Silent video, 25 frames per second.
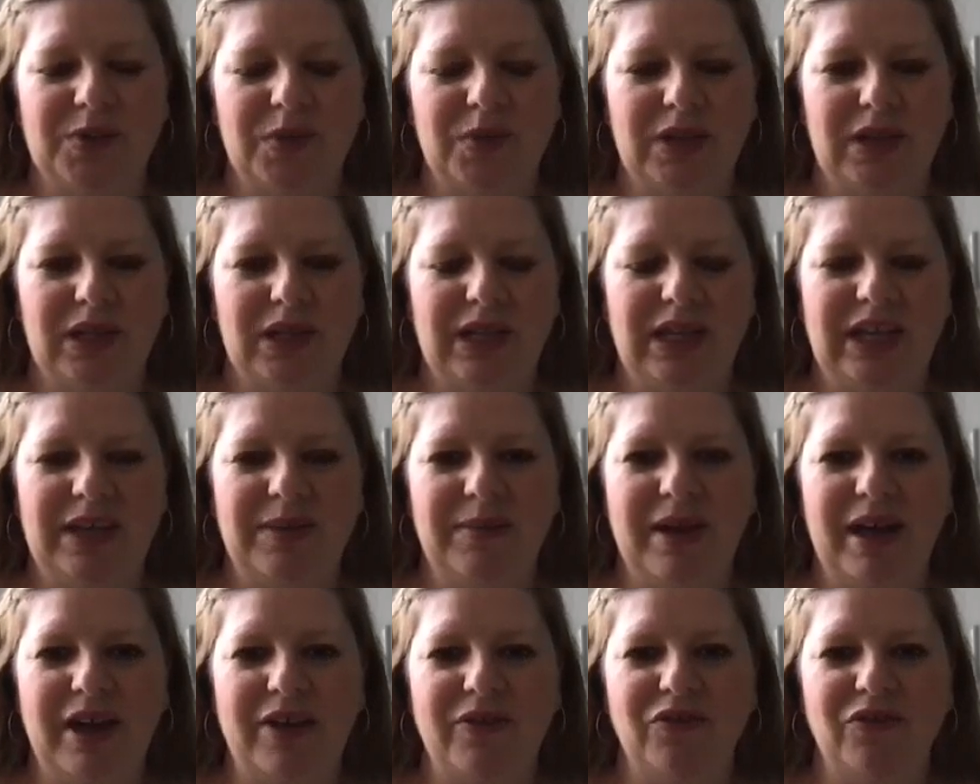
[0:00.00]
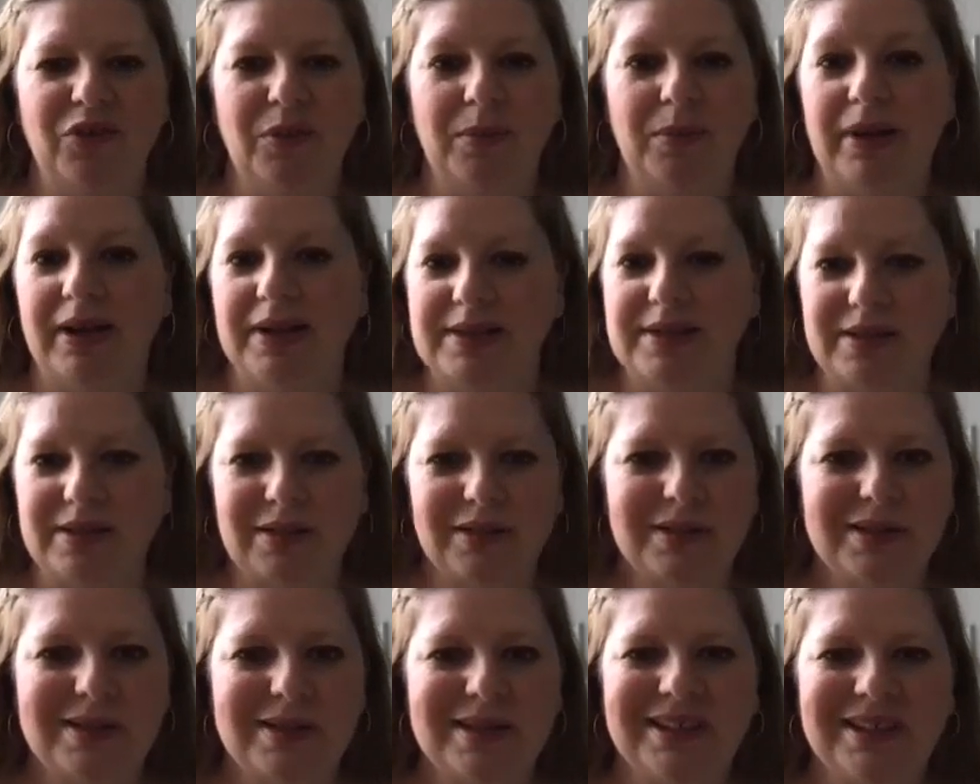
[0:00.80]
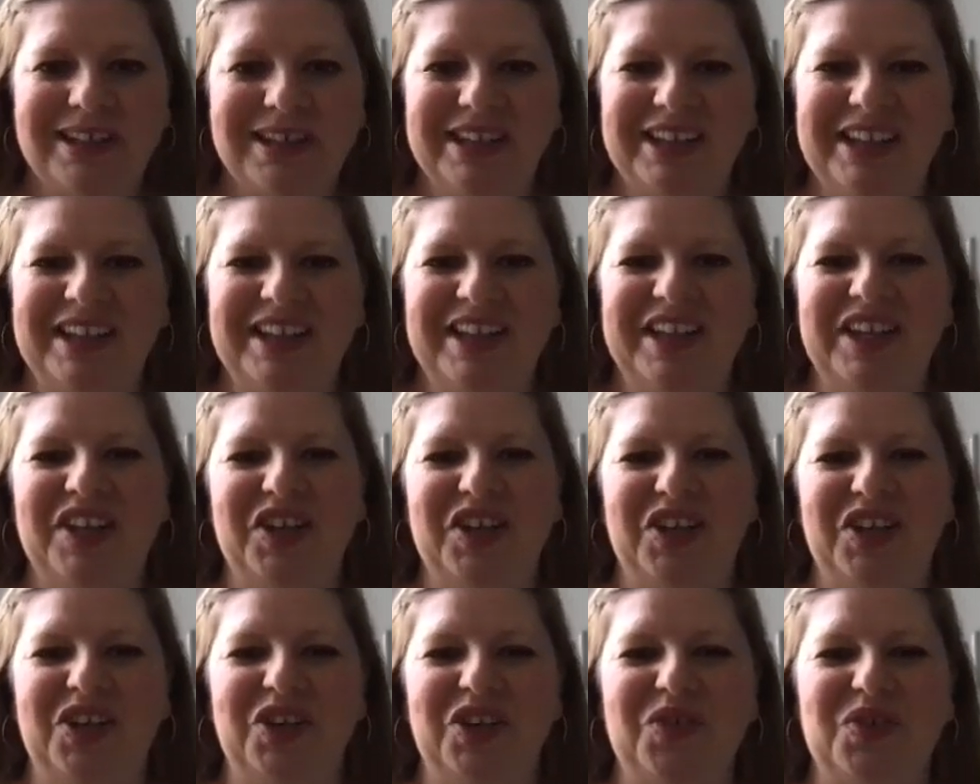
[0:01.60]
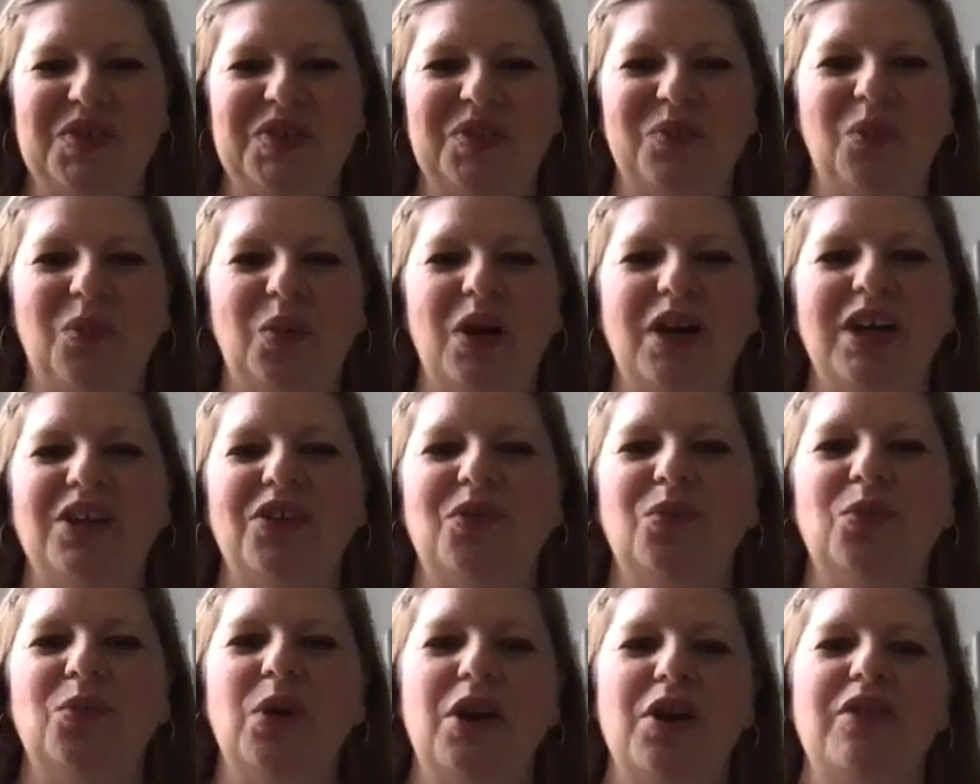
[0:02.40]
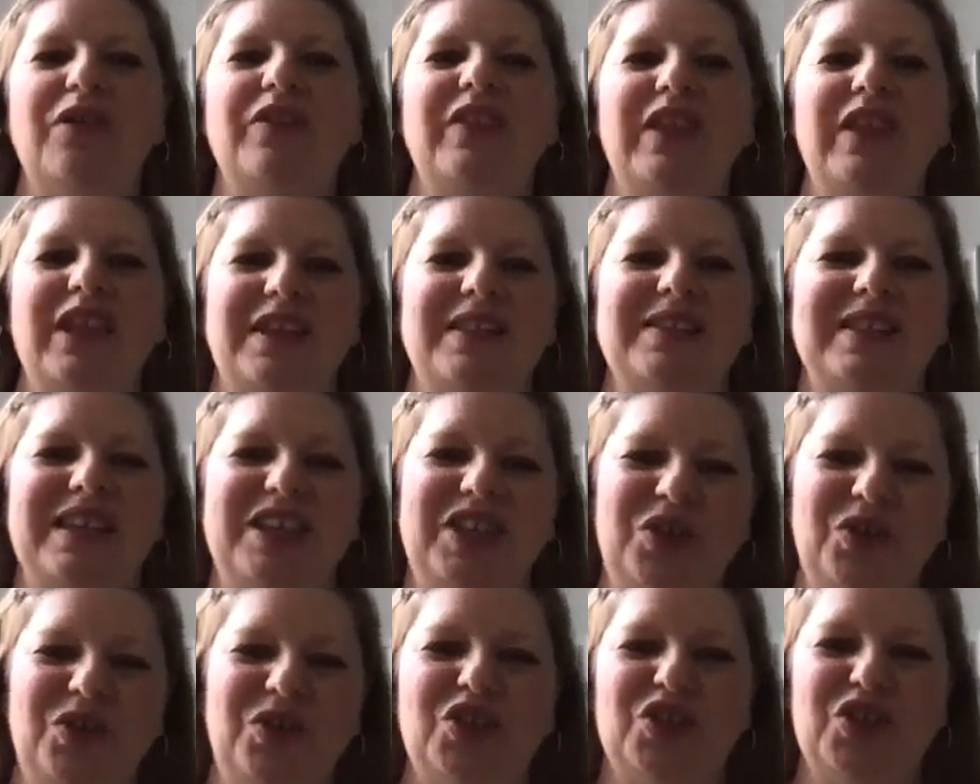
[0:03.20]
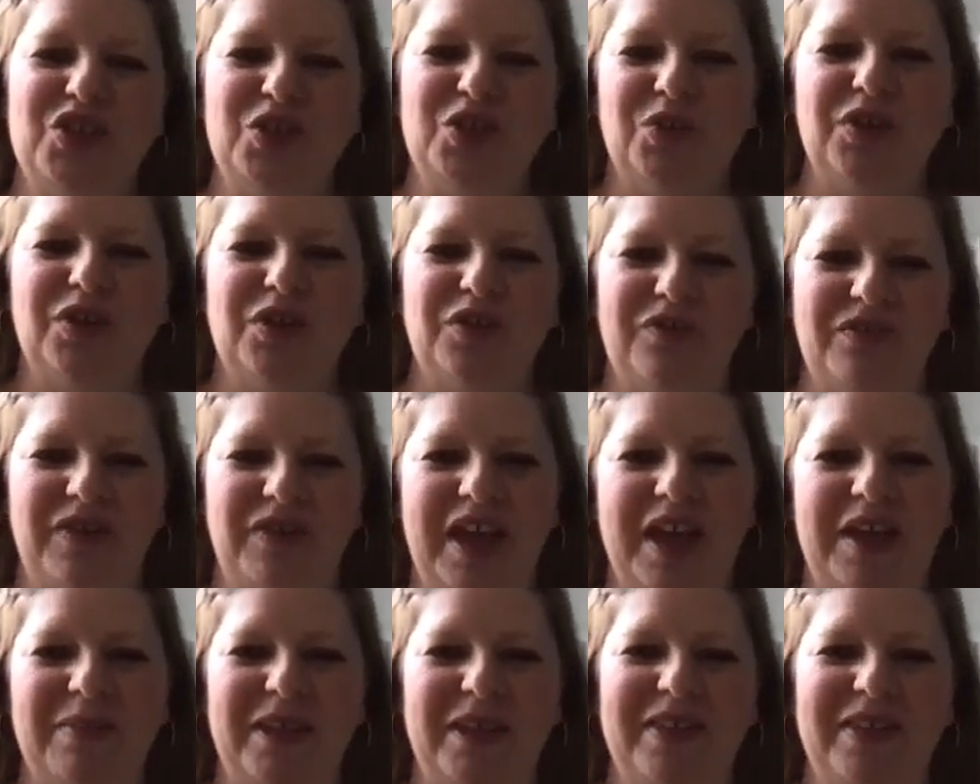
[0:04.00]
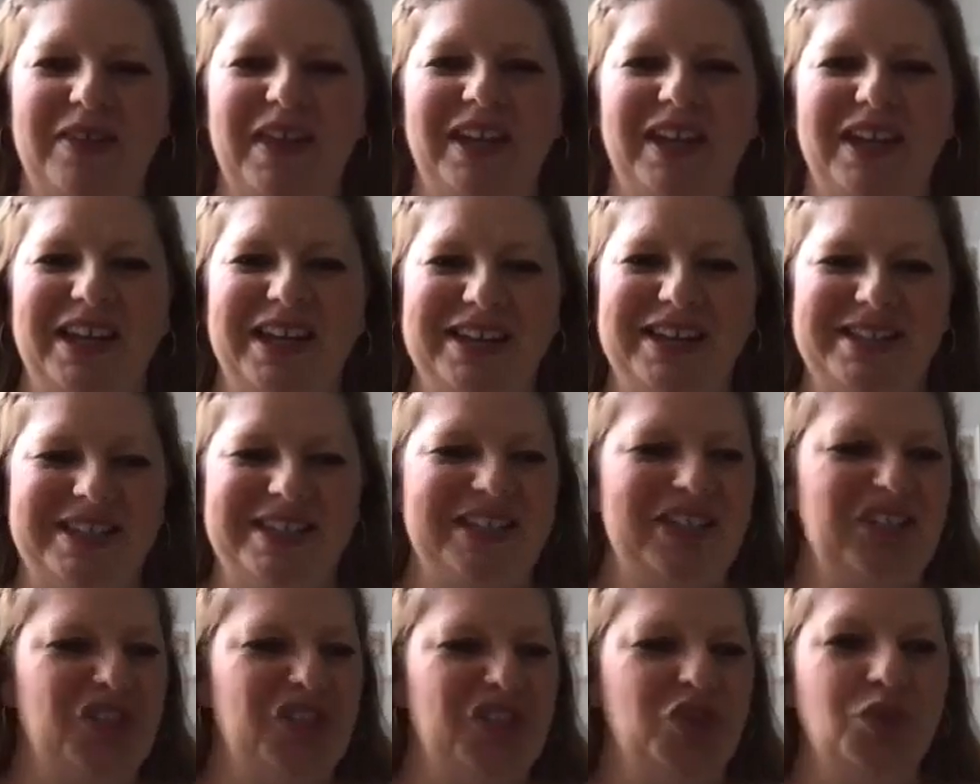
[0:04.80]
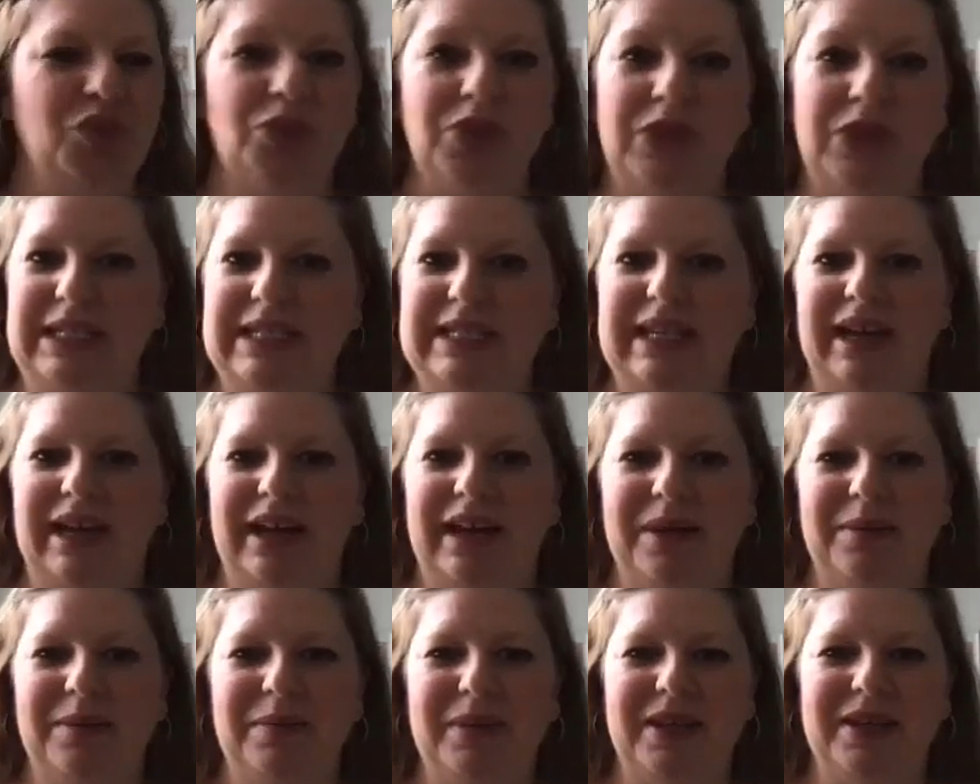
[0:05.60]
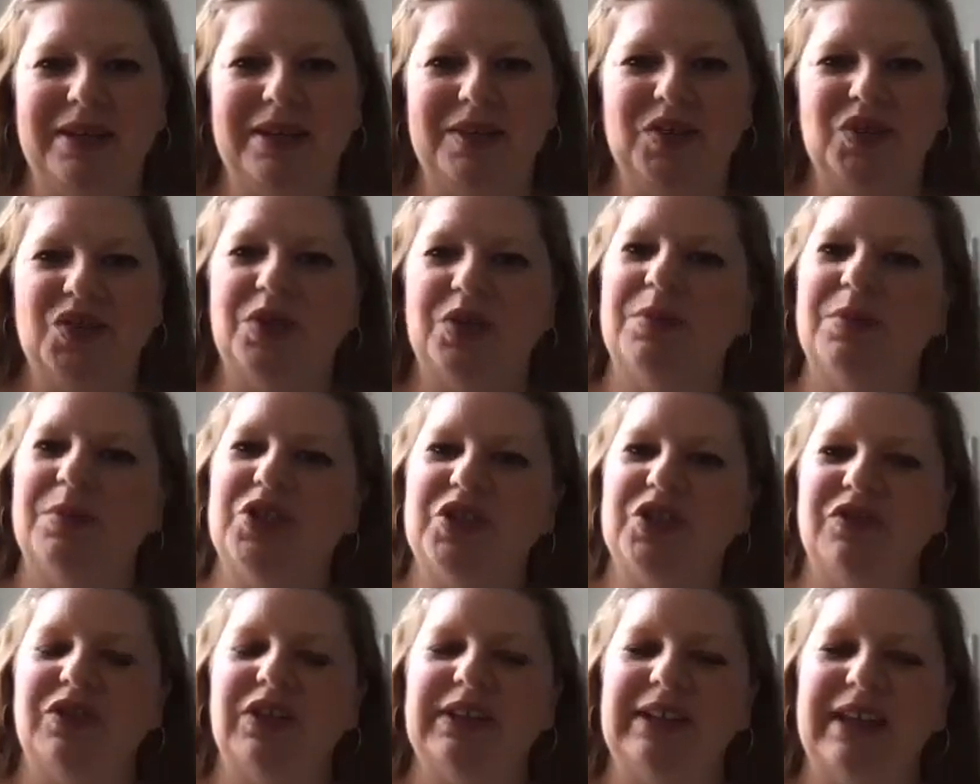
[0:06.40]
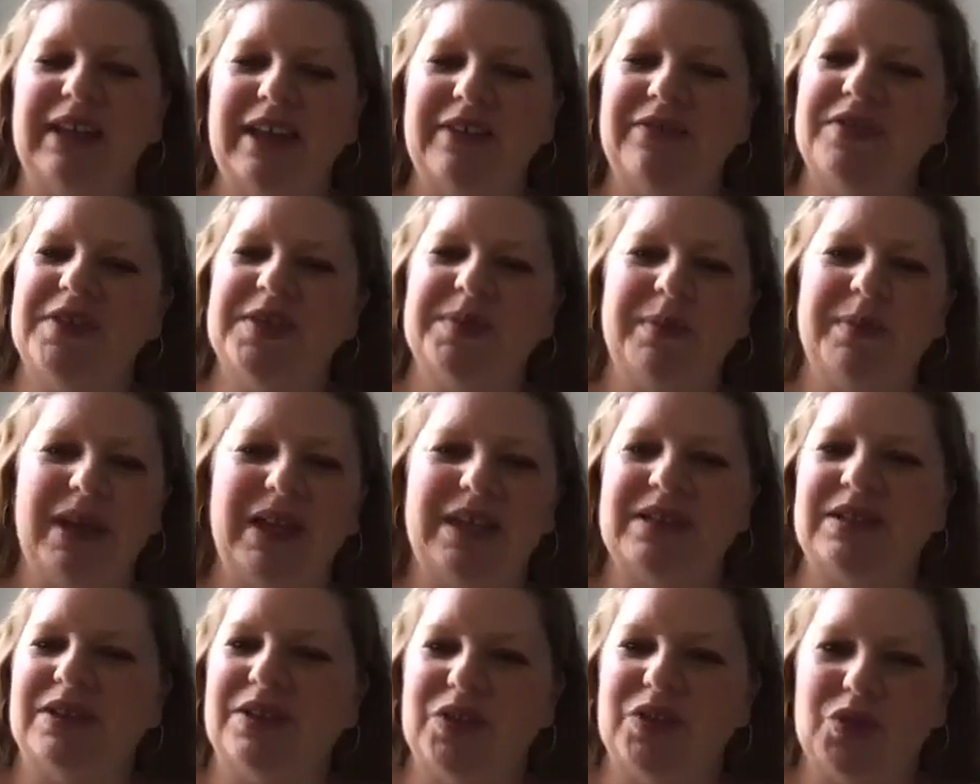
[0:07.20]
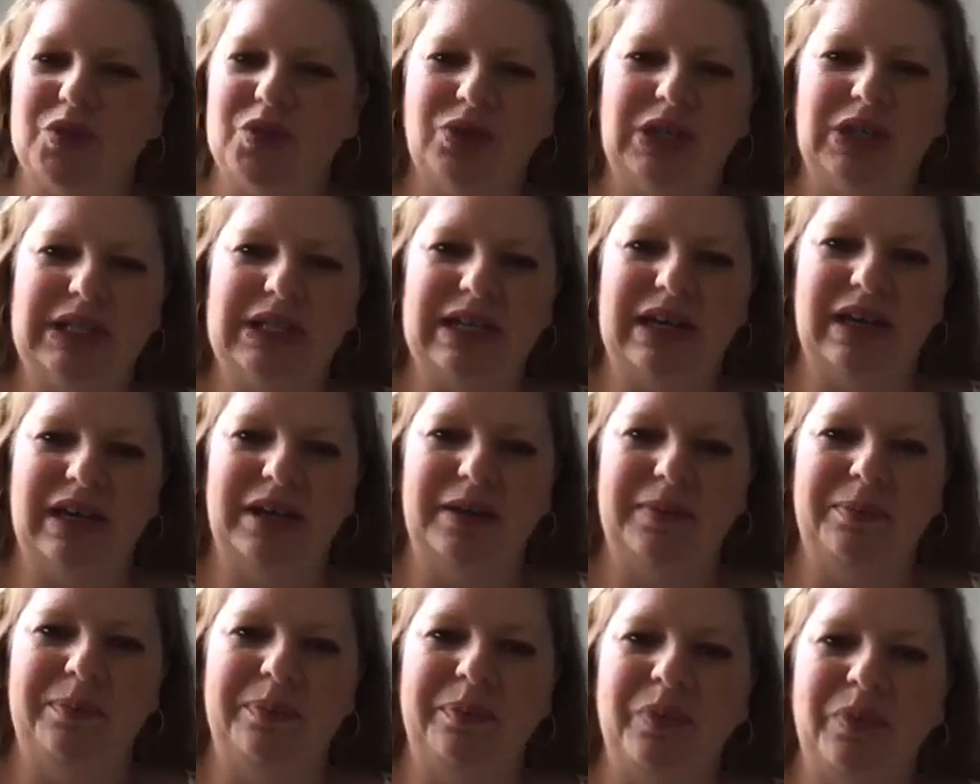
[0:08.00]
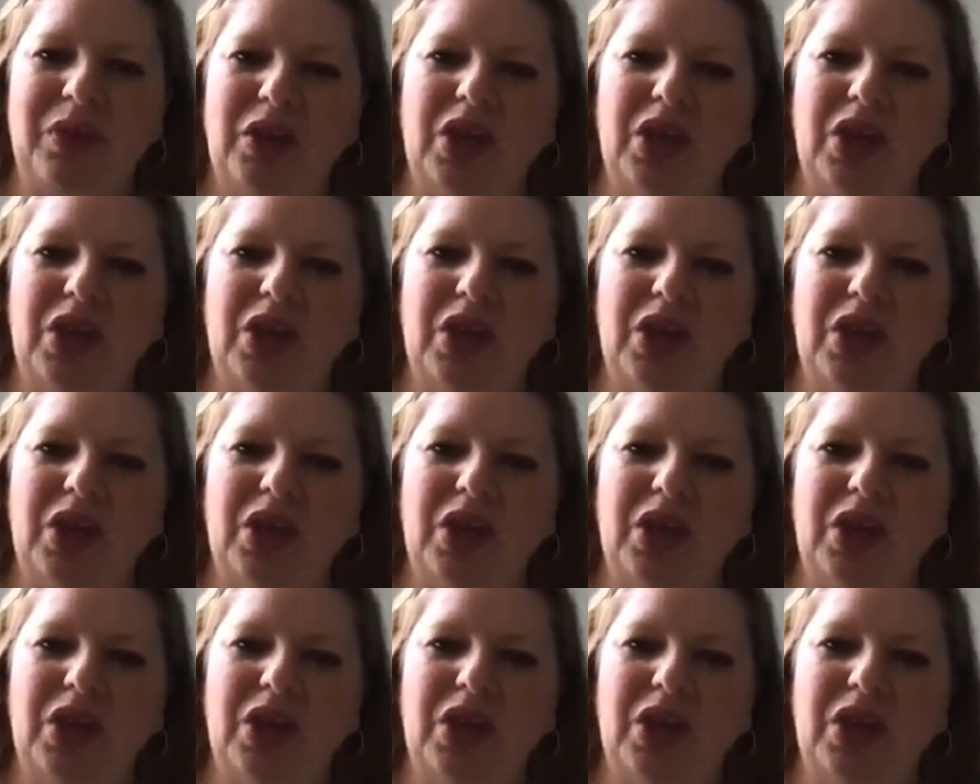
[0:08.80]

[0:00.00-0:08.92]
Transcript: within eBay for puzzles. You know, what are things that you can do with your family that isn't screen time, because so much of our life is based on screen time.